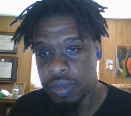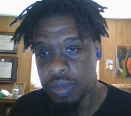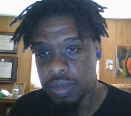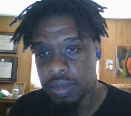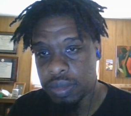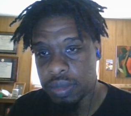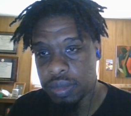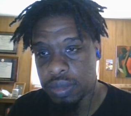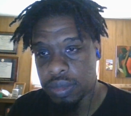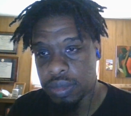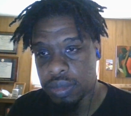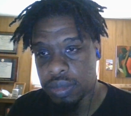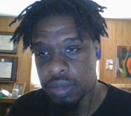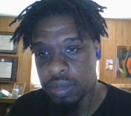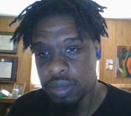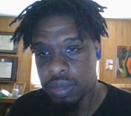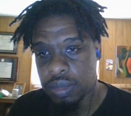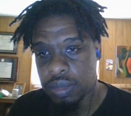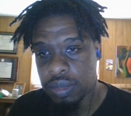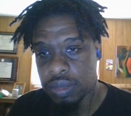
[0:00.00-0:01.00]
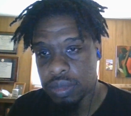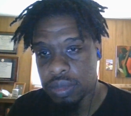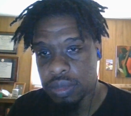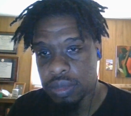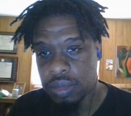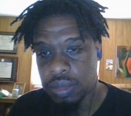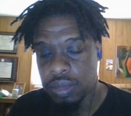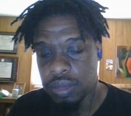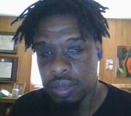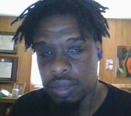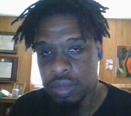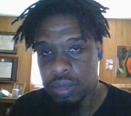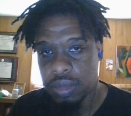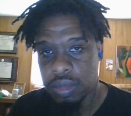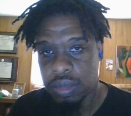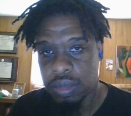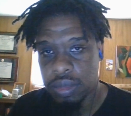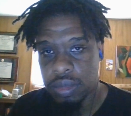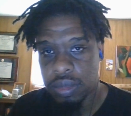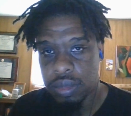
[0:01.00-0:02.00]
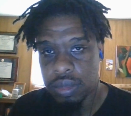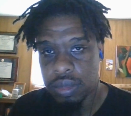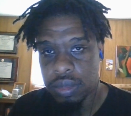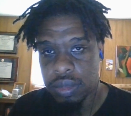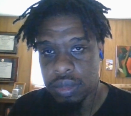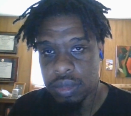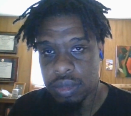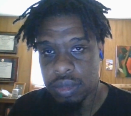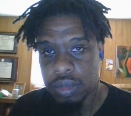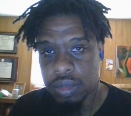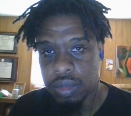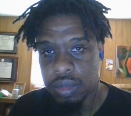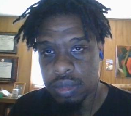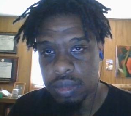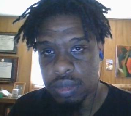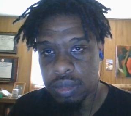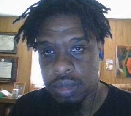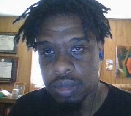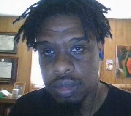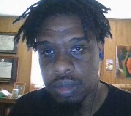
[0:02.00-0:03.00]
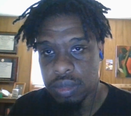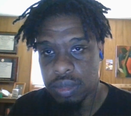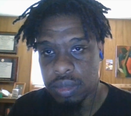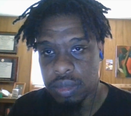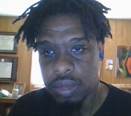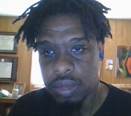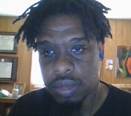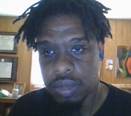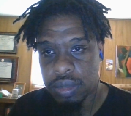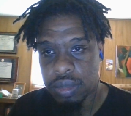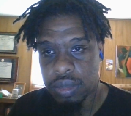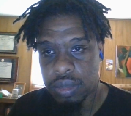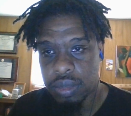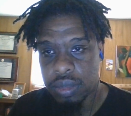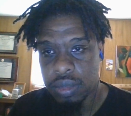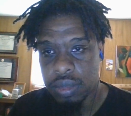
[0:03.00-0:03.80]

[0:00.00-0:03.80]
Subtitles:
(no one is talking)